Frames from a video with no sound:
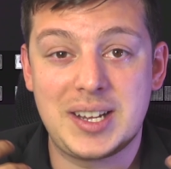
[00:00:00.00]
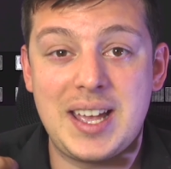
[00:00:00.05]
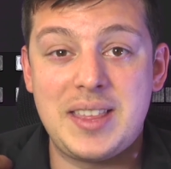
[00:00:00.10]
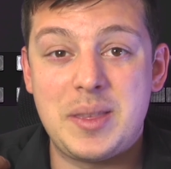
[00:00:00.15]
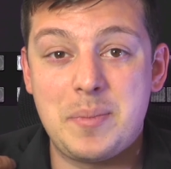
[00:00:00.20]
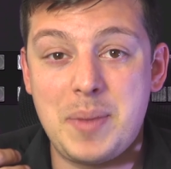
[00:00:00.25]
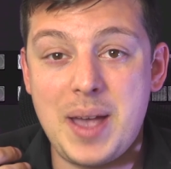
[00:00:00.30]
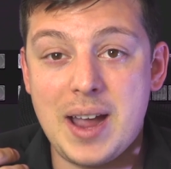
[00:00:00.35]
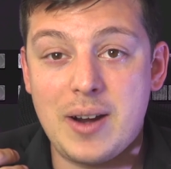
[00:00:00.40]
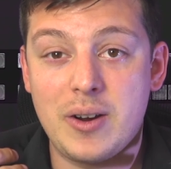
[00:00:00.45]
and
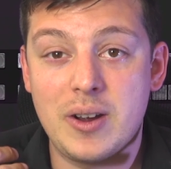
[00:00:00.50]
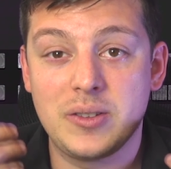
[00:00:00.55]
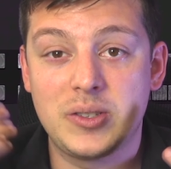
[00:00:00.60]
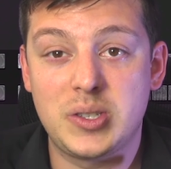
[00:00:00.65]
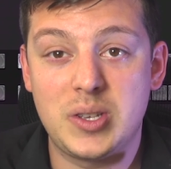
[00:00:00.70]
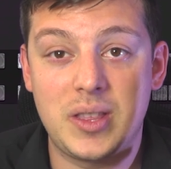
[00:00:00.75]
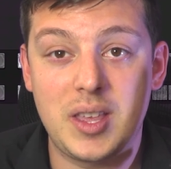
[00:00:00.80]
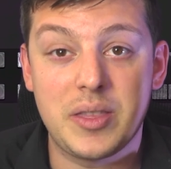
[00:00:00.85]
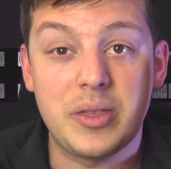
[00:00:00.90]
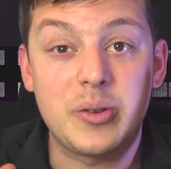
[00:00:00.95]
the background
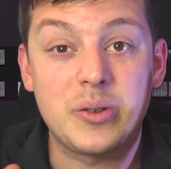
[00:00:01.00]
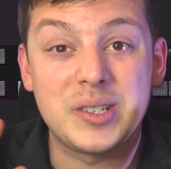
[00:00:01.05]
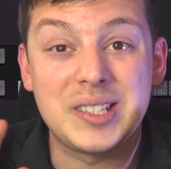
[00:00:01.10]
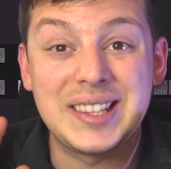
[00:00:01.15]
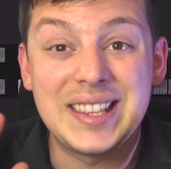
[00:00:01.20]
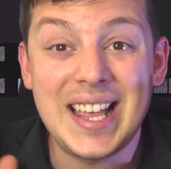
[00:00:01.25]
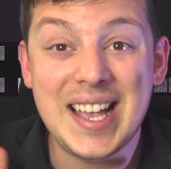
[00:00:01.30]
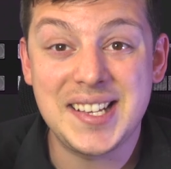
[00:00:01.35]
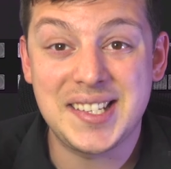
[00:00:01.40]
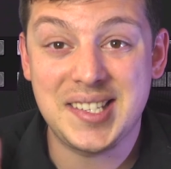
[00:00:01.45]
so that there's
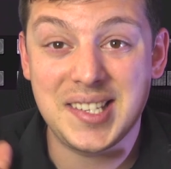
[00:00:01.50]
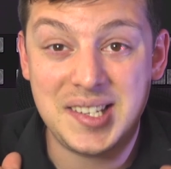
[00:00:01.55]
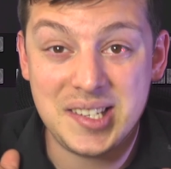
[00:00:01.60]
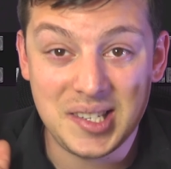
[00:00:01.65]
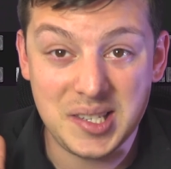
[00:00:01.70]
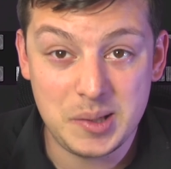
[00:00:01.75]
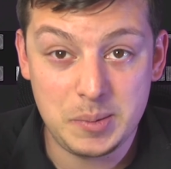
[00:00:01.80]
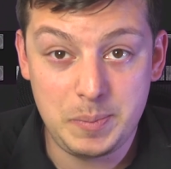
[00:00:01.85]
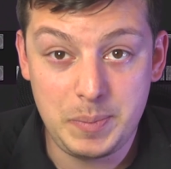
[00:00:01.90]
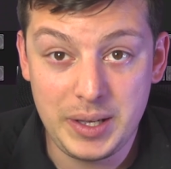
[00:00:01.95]
less
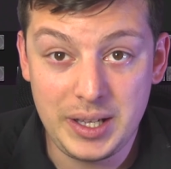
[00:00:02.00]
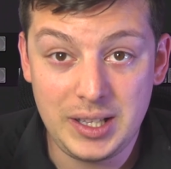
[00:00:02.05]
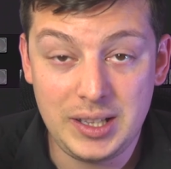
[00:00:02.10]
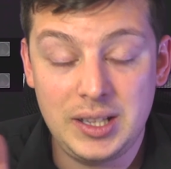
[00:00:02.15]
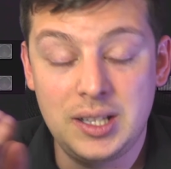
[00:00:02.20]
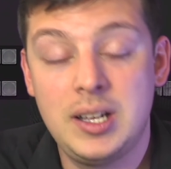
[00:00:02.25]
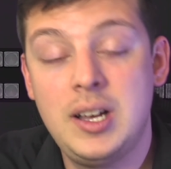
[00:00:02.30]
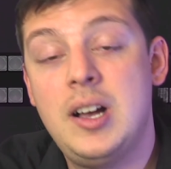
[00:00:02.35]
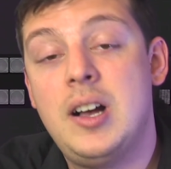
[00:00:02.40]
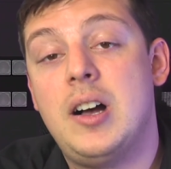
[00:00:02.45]

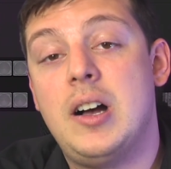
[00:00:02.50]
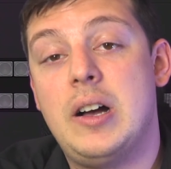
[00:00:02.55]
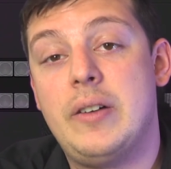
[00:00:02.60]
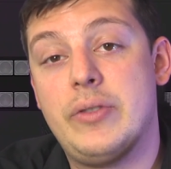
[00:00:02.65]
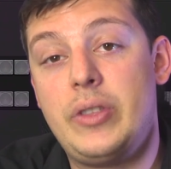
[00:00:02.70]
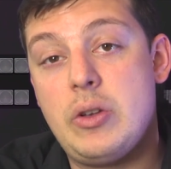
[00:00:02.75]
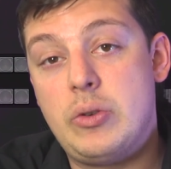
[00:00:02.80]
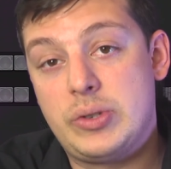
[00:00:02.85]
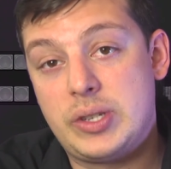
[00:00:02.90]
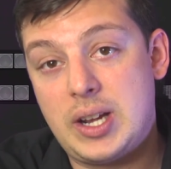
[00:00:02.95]
spill of
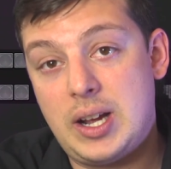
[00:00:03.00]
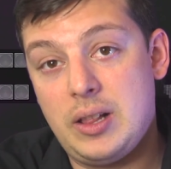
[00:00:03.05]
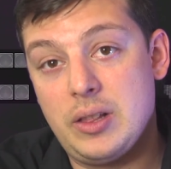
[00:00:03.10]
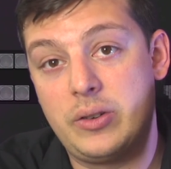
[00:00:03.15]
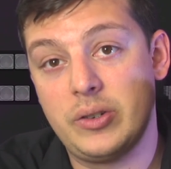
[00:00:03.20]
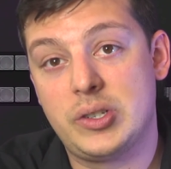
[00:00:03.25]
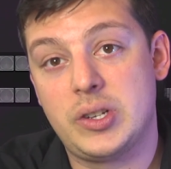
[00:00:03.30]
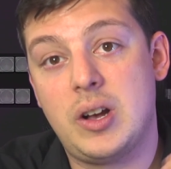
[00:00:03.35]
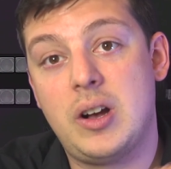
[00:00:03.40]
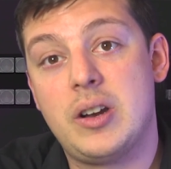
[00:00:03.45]
those
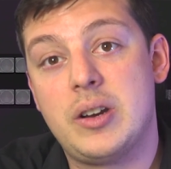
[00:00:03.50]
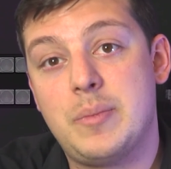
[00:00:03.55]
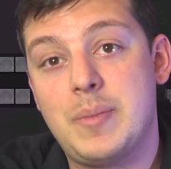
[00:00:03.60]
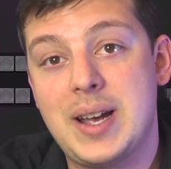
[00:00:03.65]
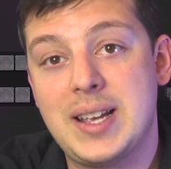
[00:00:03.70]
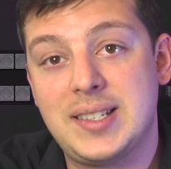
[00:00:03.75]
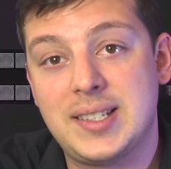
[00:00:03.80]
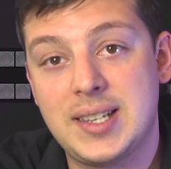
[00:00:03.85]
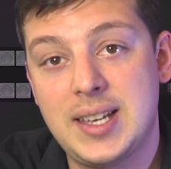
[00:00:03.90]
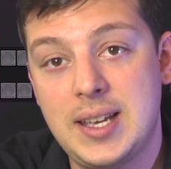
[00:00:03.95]
colors onto
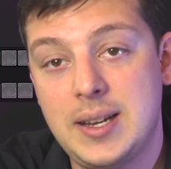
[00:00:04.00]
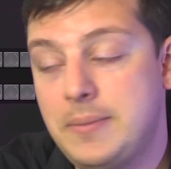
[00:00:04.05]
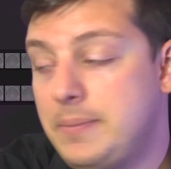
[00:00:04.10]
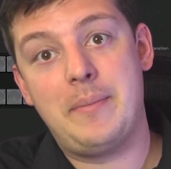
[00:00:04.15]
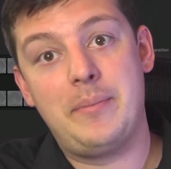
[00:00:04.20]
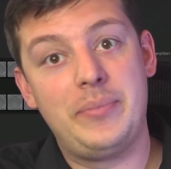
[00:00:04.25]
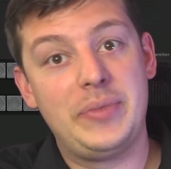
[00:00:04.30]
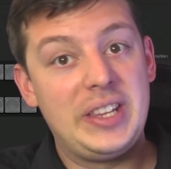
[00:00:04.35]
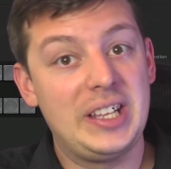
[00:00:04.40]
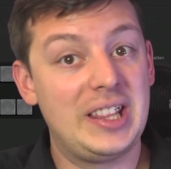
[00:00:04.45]
my skin.
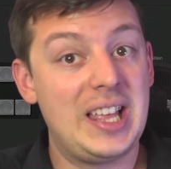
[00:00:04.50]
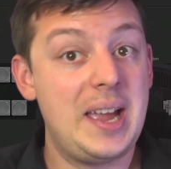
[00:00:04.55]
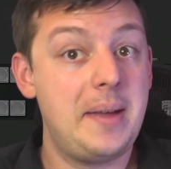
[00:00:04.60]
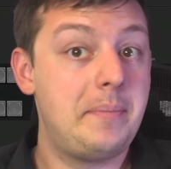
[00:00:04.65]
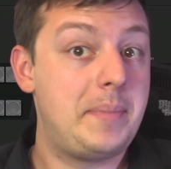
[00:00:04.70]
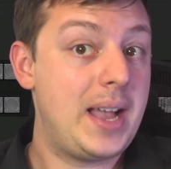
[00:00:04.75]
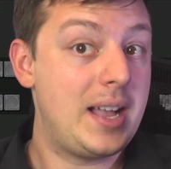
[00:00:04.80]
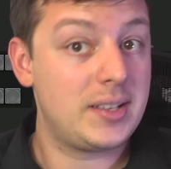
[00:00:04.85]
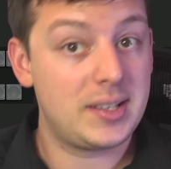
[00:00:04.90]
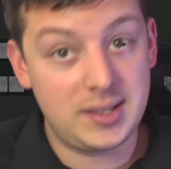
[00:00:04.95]
The light
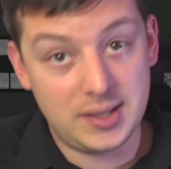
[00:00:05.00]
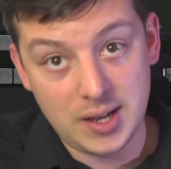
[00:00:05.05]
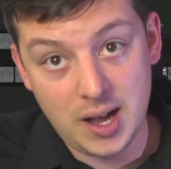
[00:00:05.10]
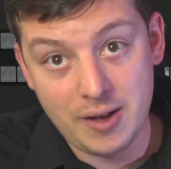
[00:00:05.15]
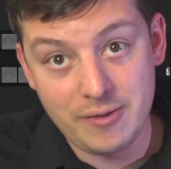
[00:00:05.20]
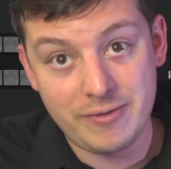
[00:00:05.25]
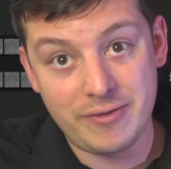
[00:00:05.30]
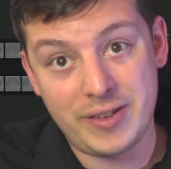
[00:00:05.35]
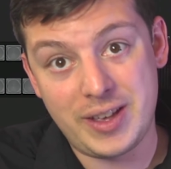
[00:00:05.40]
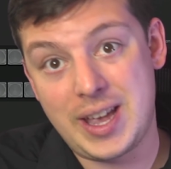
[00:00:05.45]
bounces
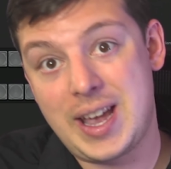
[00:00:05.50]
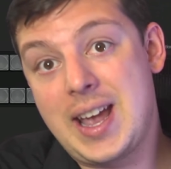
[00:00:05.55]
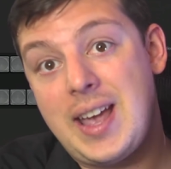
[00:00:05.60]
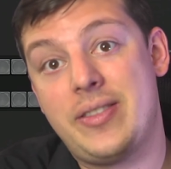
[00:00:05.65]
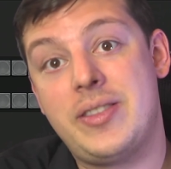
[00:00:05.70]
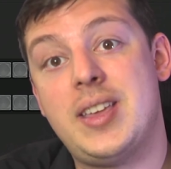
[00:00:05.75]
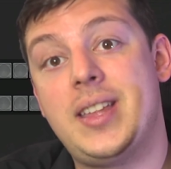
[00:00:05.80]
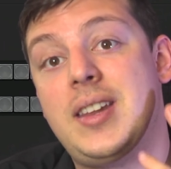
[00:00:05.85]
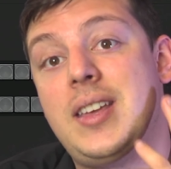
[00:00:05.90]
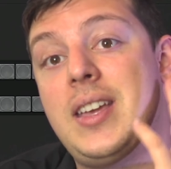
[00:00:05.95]
off of it
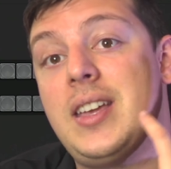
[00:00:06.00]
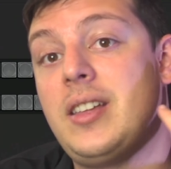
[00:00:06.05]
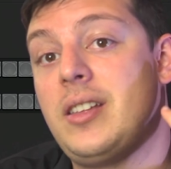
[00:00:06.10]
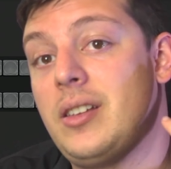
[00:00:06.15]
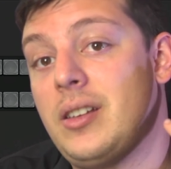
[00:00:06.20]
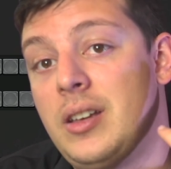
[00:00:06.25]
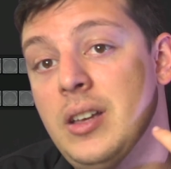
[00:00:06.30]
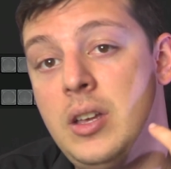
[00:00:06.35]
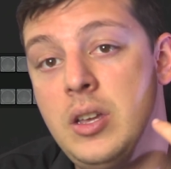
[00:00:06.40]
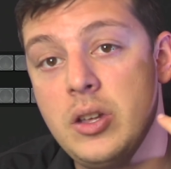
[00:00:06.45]
and then it
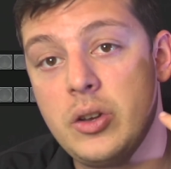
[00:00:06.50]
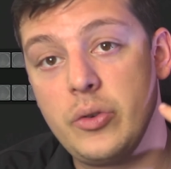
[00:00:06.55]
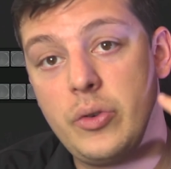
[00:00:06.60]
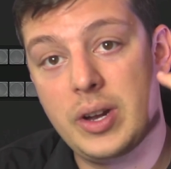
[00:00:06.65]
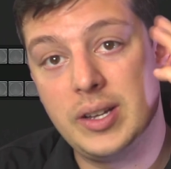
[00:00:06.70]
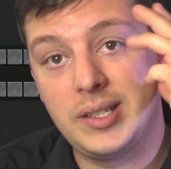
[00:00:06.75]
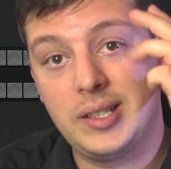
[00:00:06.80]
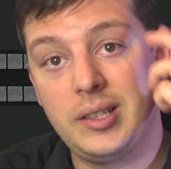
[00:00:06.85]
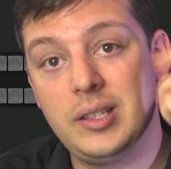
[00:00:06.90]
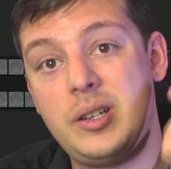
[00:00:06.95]

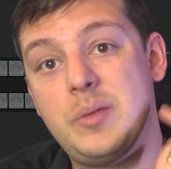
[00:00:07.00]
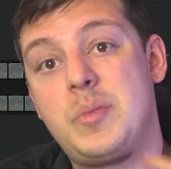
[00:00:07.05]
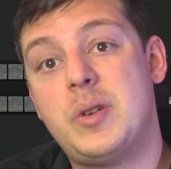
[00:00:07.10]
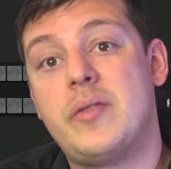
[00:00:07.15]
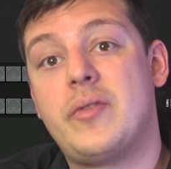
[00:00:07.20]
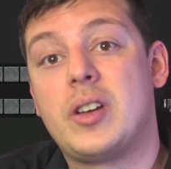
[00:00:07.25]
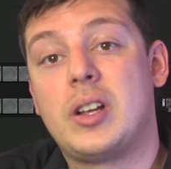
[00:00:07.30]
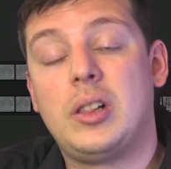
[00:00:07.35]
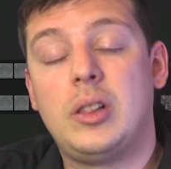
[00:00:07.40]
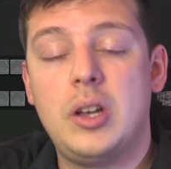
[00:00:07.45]
creates a little bit
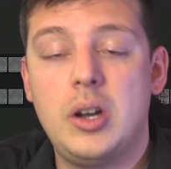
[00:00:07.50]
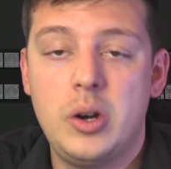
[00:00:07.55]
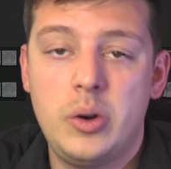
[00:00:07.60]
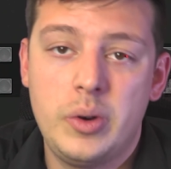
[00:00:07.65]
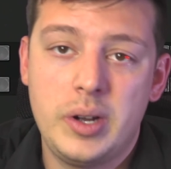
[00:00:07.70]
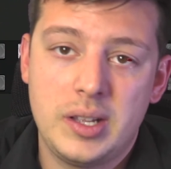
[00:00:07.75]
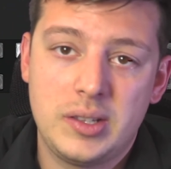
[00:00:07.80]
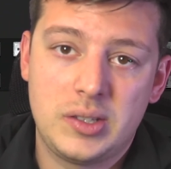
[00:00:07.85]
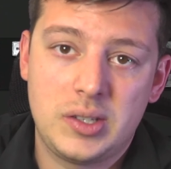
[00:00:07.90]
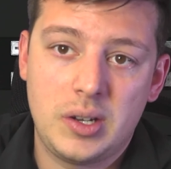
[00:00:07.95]
of a glow.
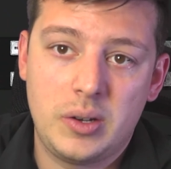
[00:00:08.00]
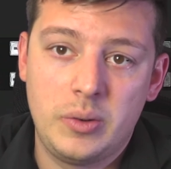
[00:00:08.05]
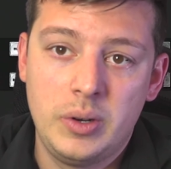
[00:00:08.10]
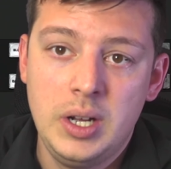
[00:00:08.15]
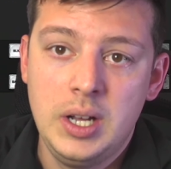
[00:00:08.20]
And so